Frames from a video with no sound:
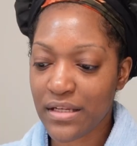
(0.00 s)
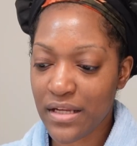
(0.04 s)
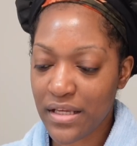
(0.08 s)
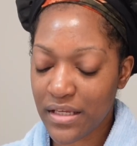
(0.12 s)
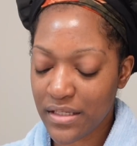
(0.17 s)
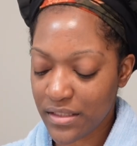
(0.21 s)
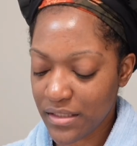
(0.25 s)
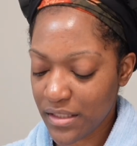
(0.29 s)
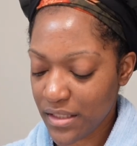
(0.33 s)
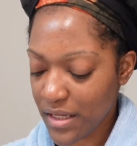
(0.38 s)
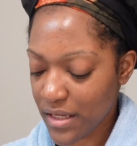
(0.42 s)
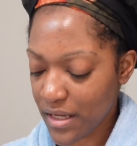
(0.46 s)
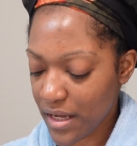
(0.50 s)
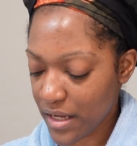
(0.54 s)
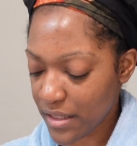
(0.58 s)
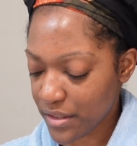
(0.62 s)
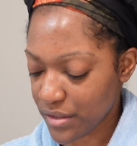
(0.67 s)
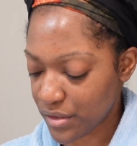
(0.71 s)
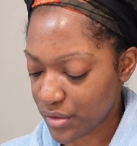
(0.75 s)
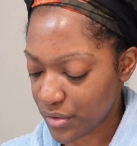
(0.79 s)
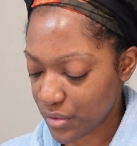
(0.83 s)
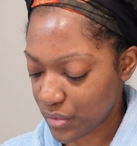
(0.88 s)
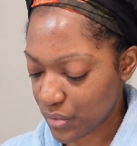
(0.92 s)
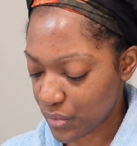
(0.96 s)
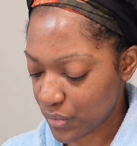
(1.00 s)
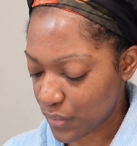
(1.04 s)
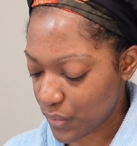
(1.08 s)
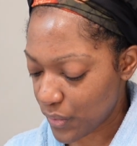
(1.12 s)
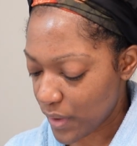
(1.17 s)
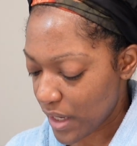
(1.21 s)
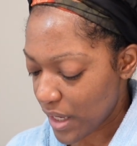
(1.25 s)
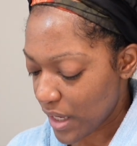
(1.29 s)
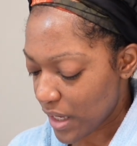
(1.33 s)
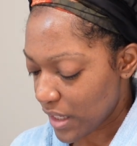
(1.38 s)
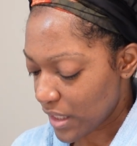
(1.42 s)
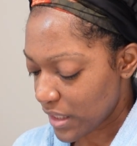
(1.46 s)
next thing I do
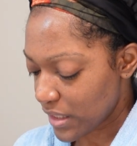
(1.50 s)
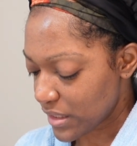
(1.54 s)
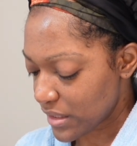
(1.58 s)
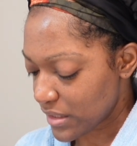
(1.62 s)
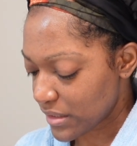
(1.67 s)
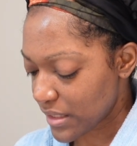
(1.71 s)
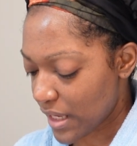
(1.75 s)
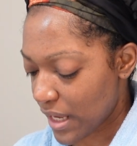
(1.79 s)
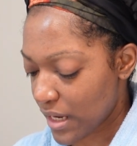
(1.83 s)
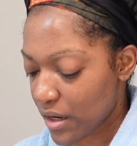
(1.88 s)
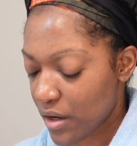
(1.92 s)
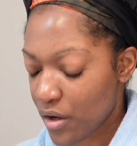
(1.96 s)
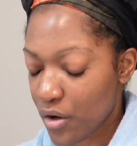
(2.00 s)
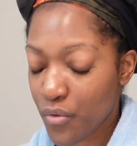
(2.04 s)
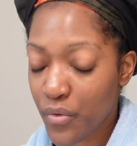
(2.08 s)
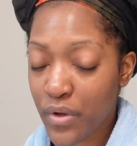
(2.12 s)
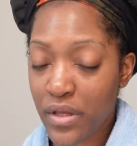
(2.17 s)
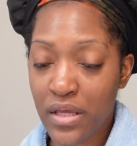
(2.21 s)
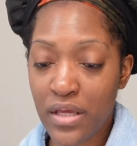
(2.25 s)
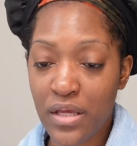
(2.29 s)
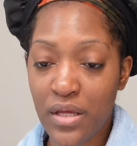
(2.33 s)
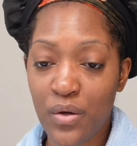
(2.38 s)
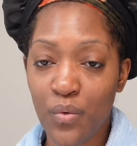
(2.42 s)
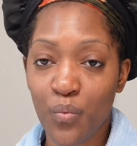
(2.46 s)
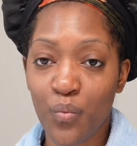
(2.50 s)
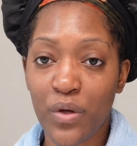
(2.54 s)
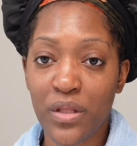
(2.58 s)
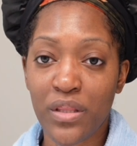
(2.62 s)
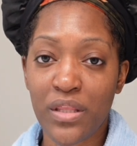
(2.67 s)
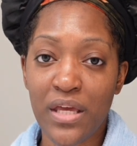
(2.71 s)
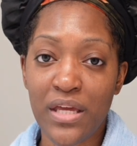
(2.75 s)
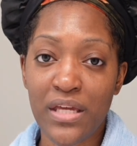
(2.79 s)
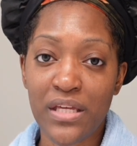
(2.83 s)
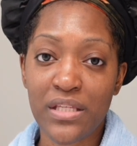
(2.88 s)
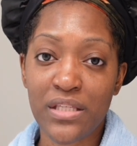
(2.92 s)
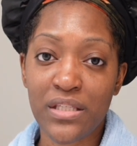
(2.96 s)
is I go in with
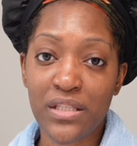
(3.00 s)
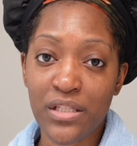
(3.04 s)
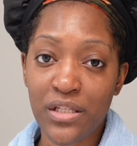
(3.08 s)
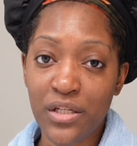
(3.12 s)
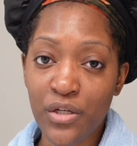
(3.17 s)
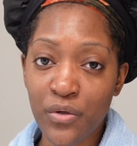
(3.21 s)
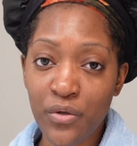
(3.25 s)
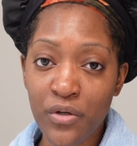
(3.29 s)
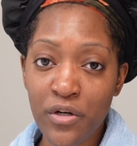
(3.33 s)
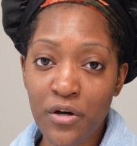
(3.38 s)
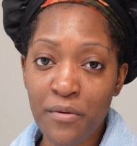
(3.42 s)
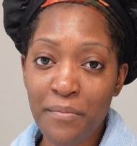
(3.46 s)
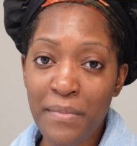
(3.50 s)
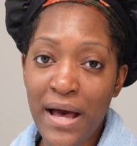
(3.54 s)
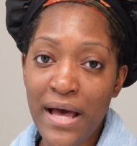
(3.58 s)
a serum.